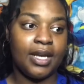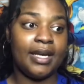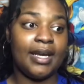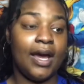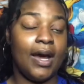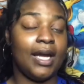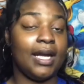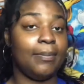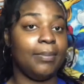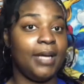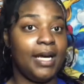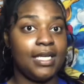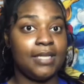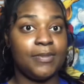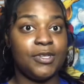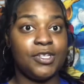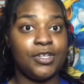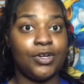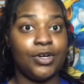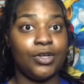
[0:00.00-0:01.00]
Now at a plasma
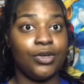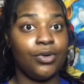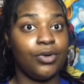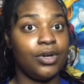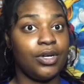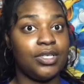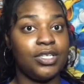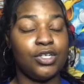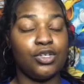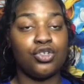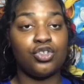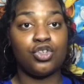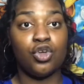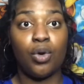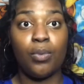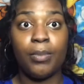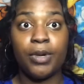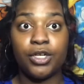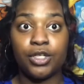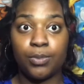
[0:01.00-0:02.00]
center, you're going to see so
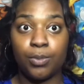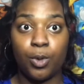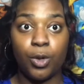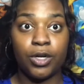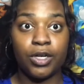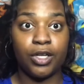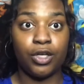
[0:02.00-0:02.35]
much more than